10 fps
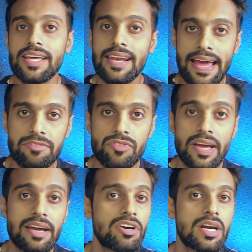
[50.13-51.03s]
in life
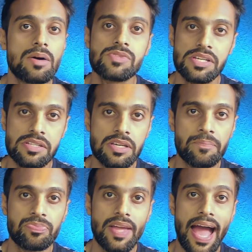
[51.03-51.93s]
ever comes easy,
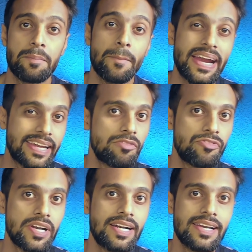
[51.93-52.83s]
and medical
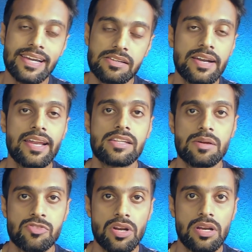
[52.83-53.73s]
field isn't an
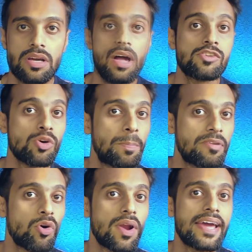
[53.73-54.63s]
exception. So
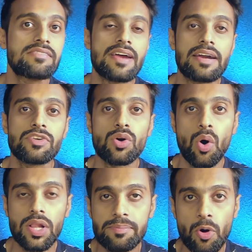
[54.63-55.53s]
before I start with
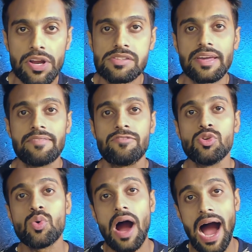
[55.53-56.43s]
all the points, if
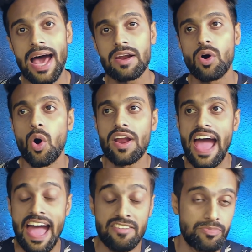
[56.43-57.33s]
you are or
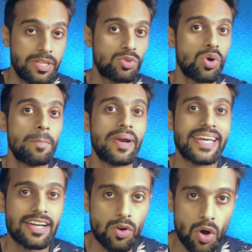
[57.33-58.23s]
have been through a
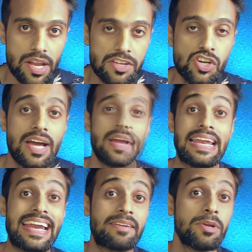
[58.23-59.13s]
medical college,
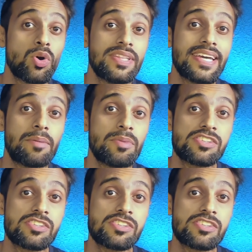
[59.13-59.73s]
let me know in the comment